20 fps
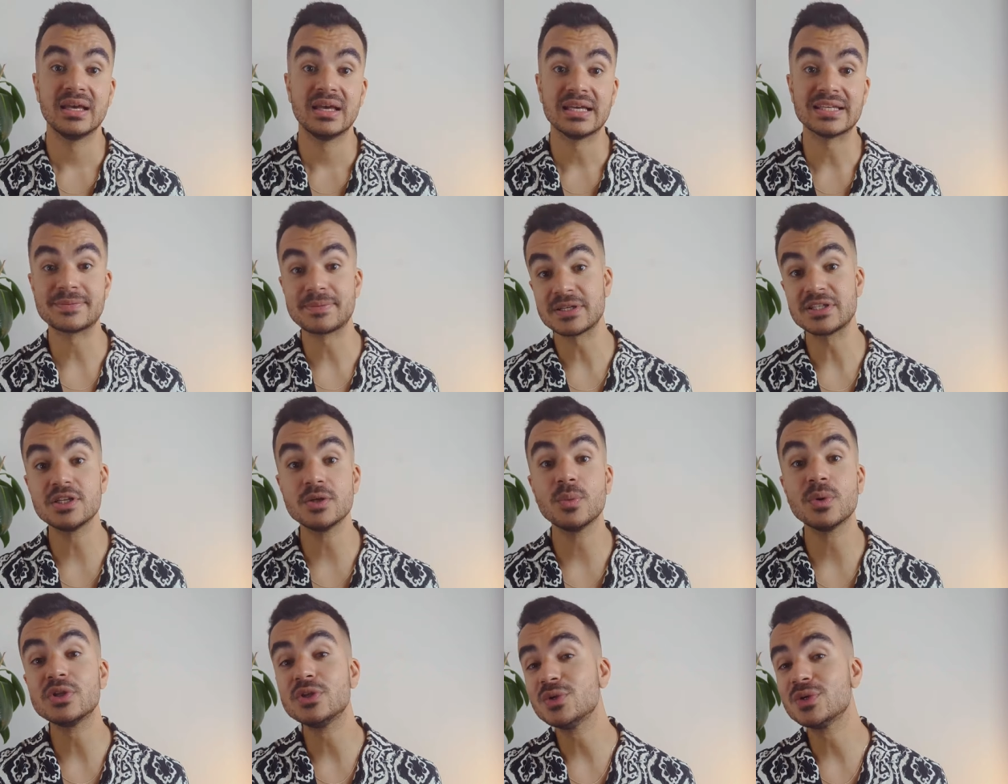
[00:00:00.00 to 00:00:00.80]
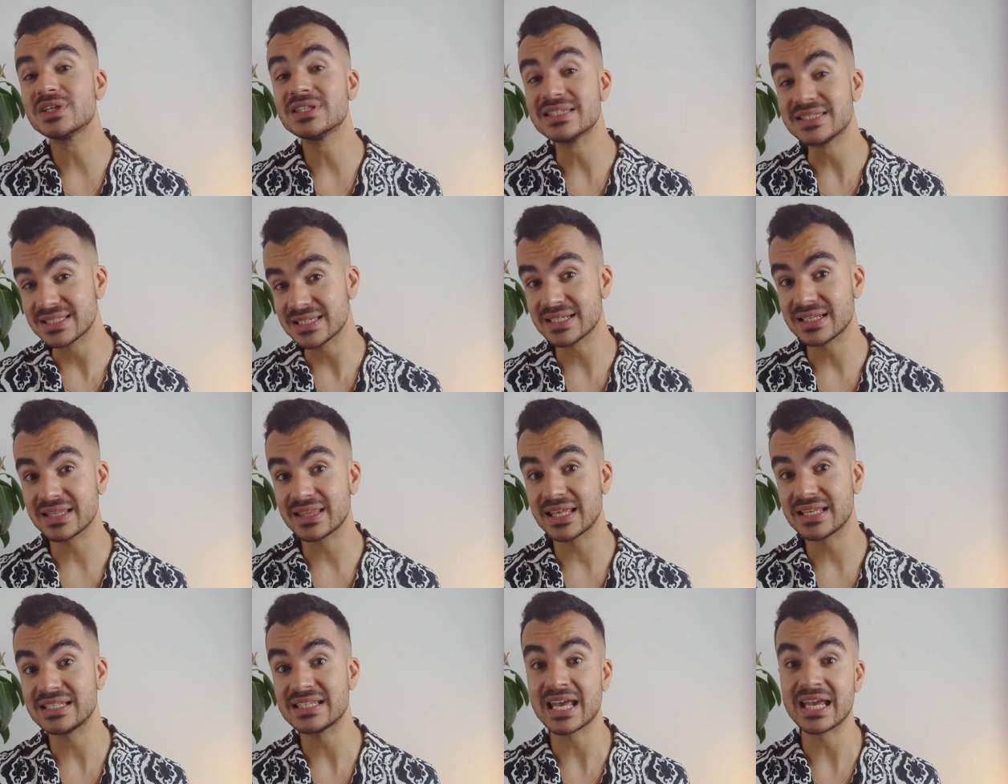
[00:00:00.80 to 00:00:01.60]
Especially when you consider
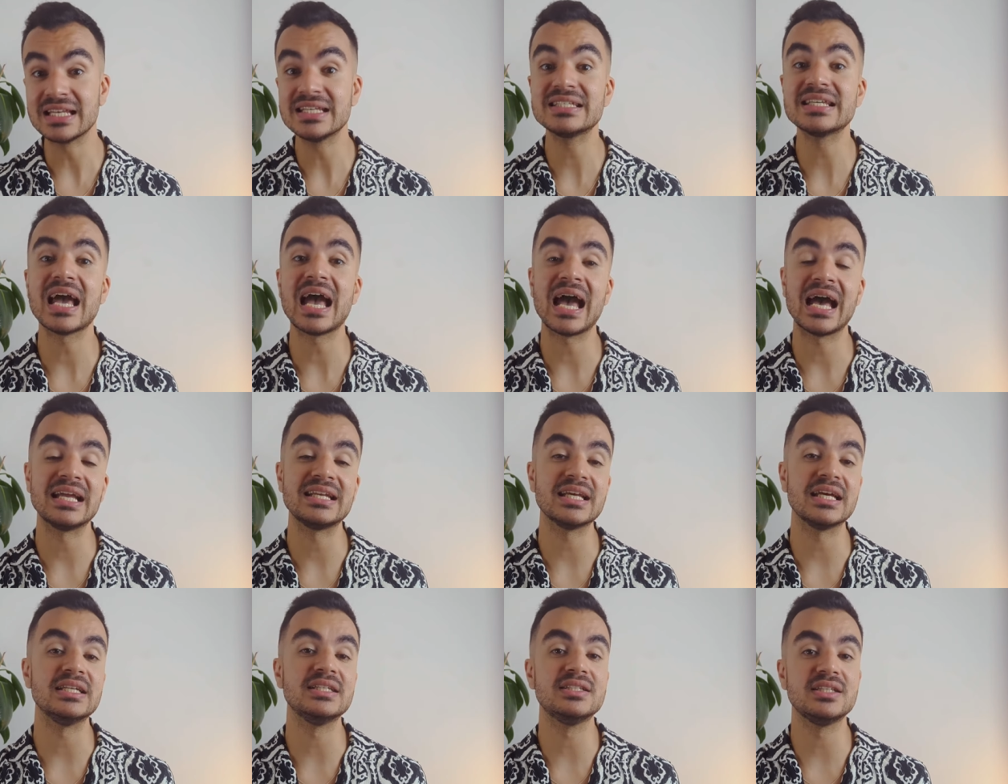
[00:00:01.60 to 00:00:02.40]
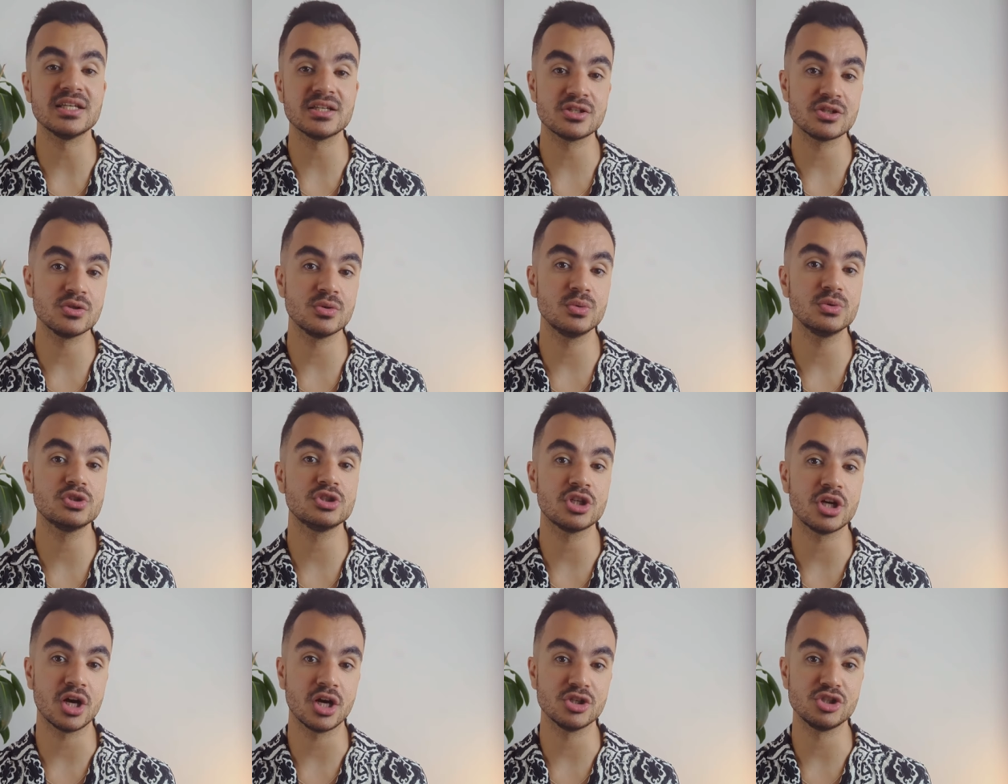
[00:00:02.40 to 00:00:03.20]
they tend to add additional
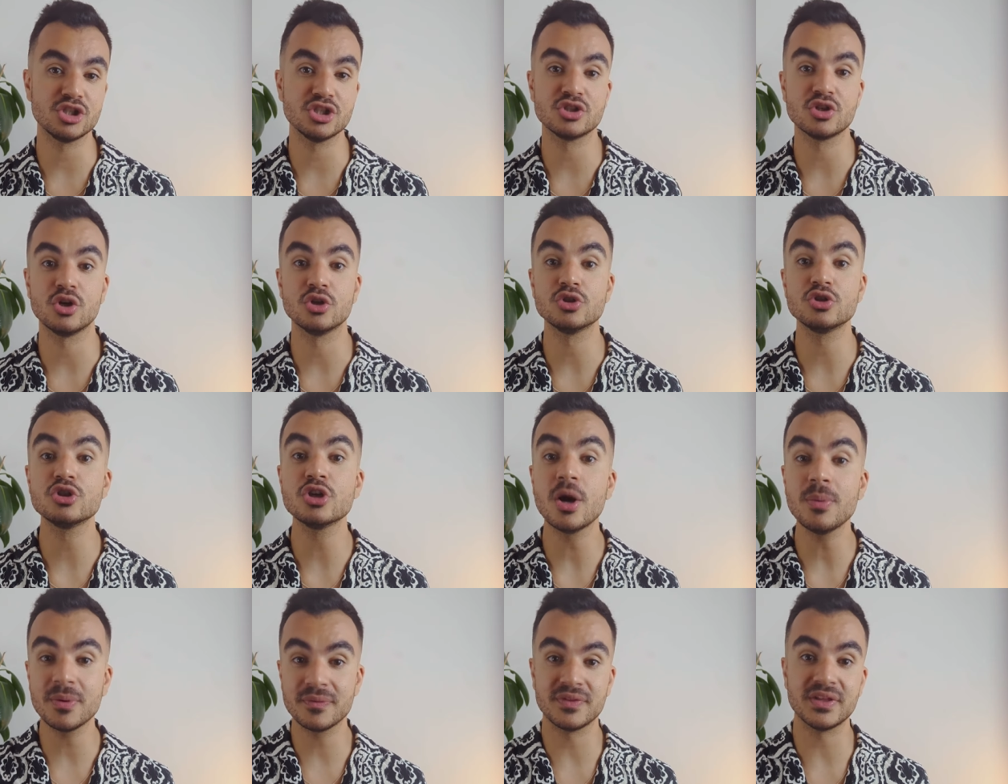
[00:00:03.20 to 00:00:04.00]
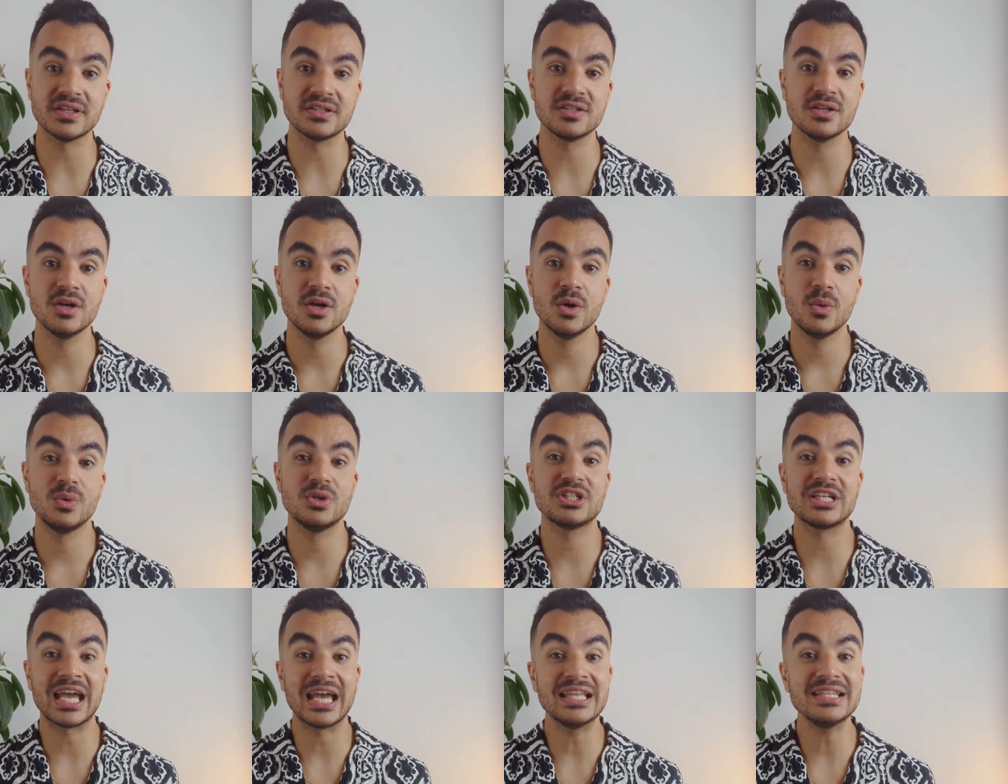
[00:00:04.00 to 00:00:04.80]
charges on top of this,
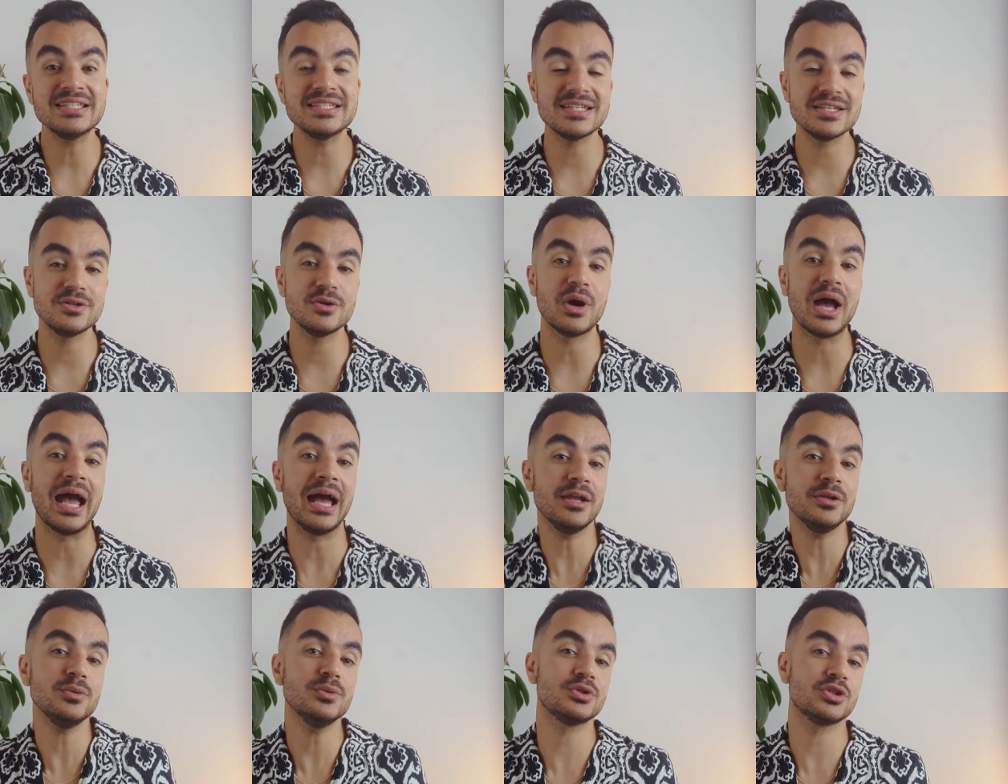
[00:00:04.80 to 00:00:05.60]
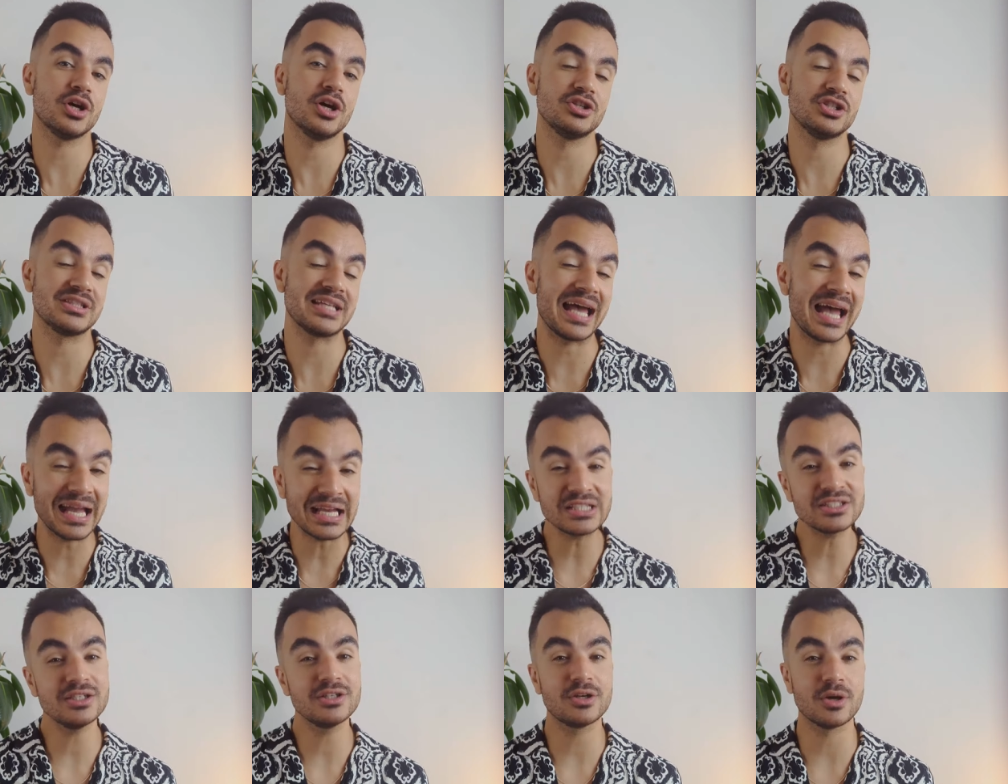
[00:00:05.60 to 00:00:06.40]
which can see your annual charges
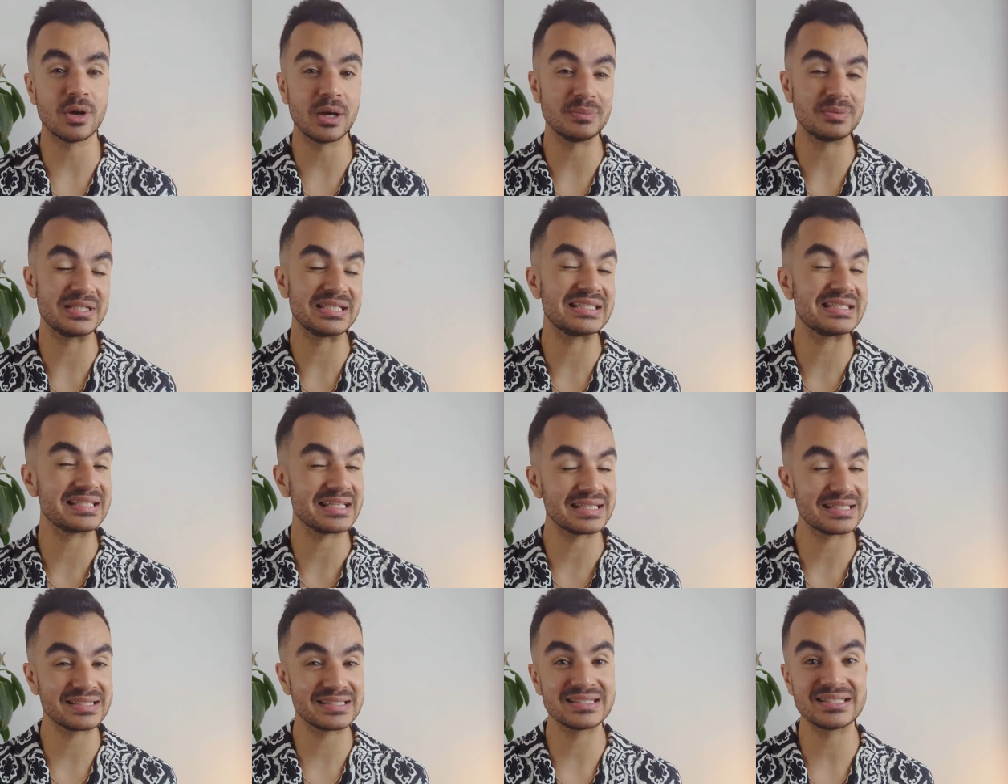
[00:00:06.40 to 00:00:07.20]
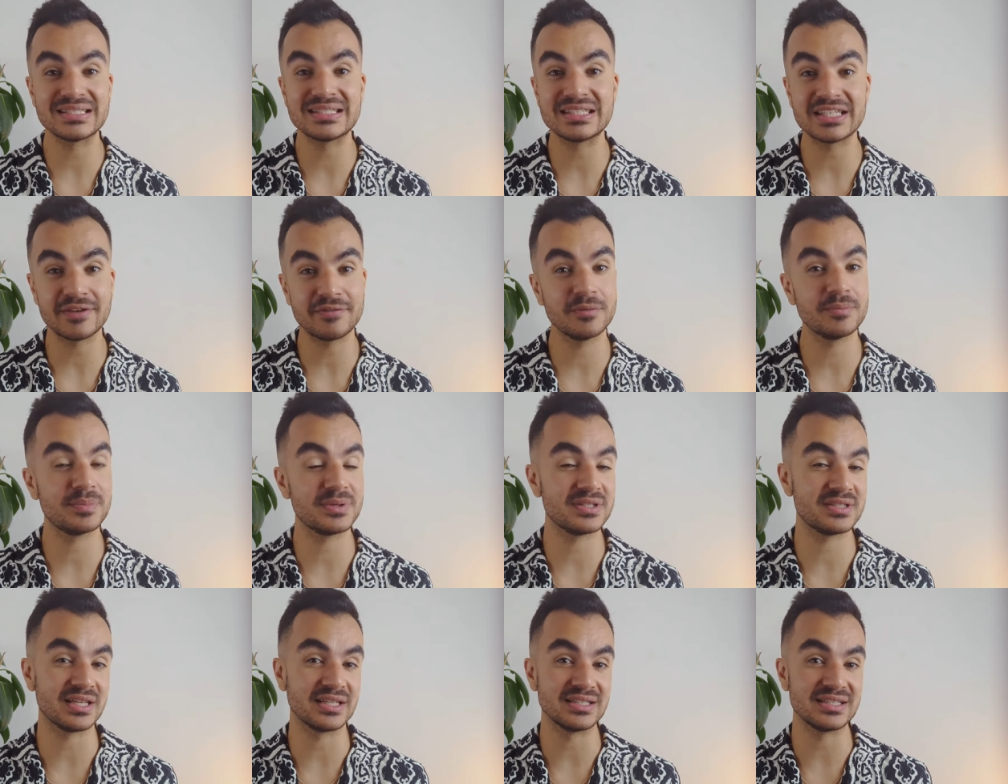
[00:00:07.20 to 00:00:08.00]
actually go up to 6 to
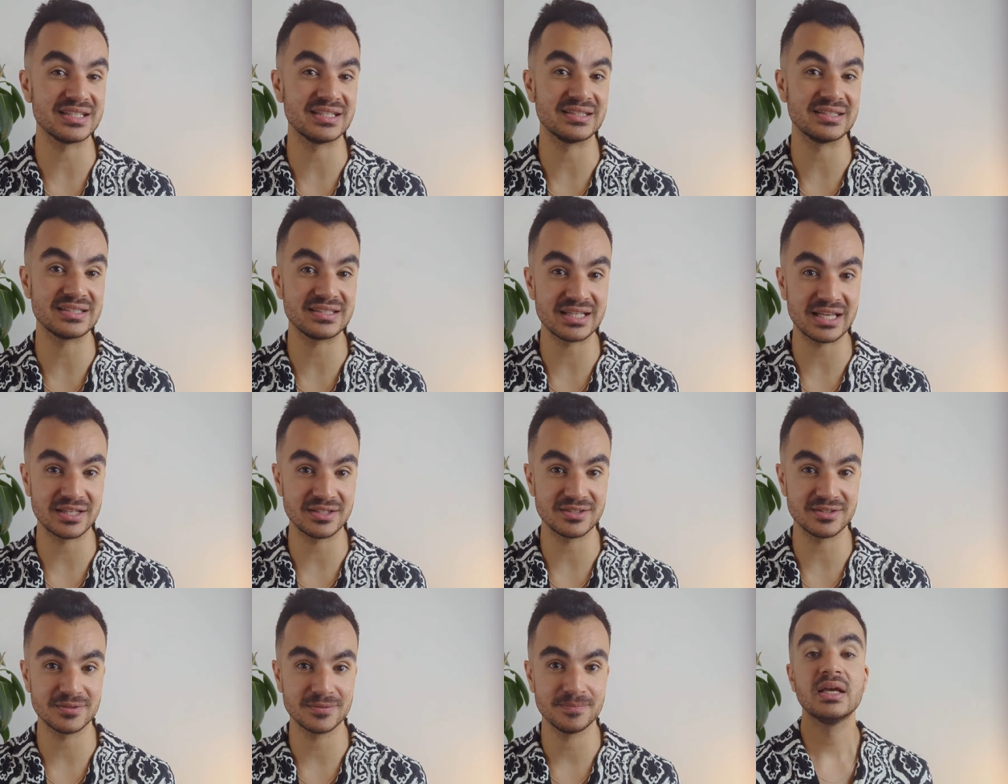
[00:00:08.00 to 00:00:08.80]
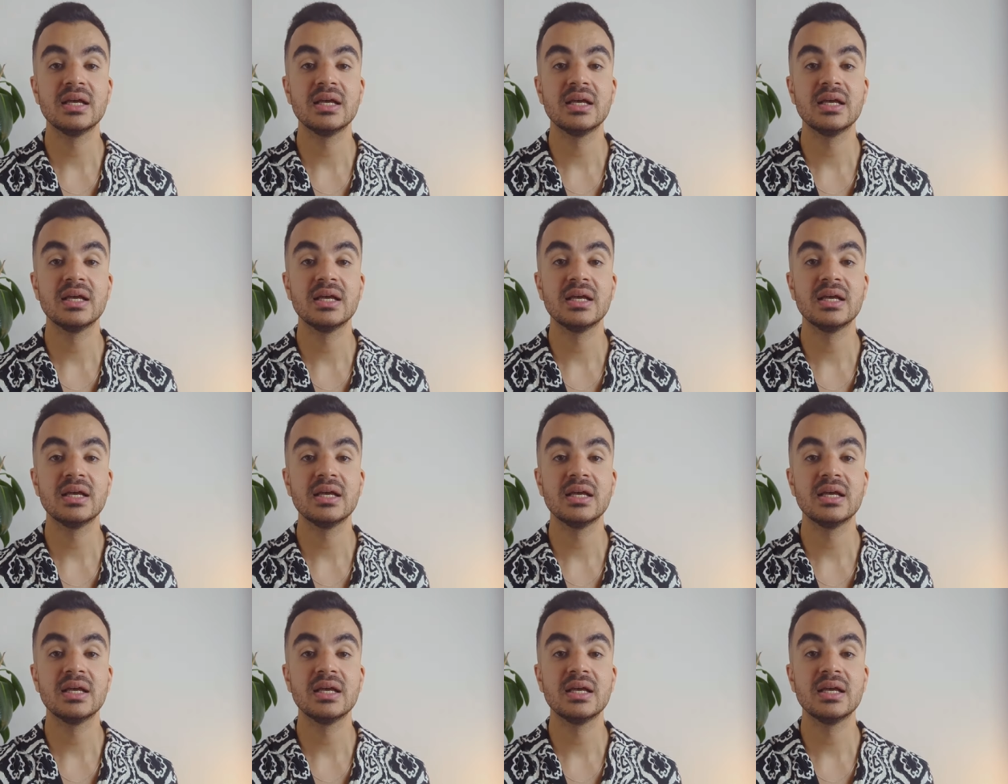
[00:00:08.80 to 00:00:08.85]
7% instead.